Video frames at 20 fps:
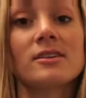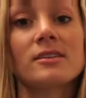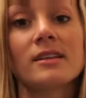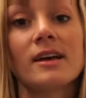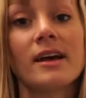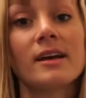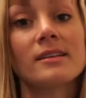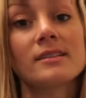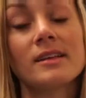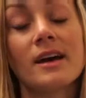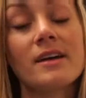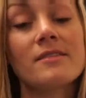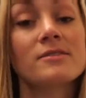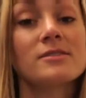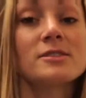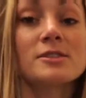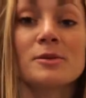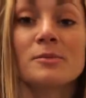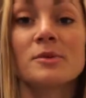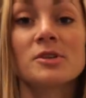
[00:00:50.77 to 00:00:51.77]
Like, life
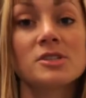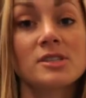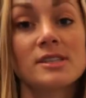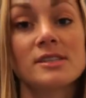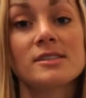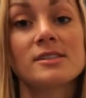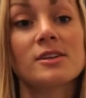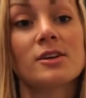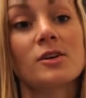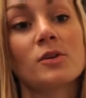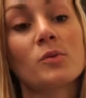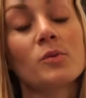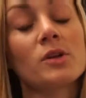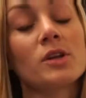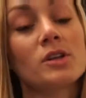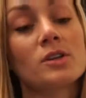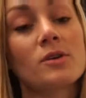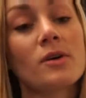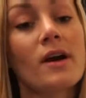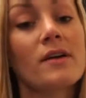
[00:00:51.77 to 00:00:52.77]
is so much easier when
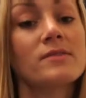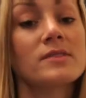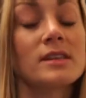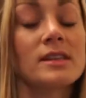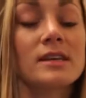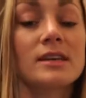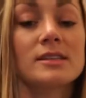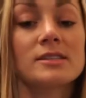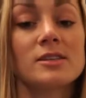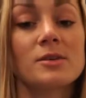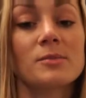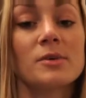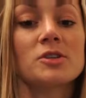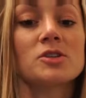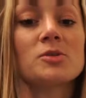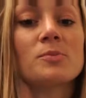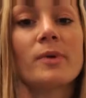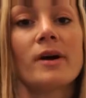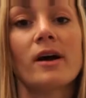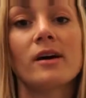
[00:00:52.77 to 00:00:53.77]
you don't have to think so
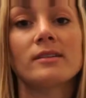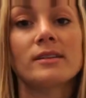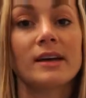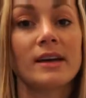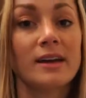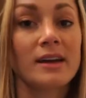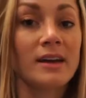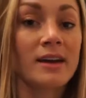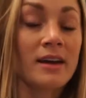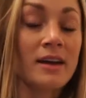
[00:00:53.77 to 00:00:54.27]
much about like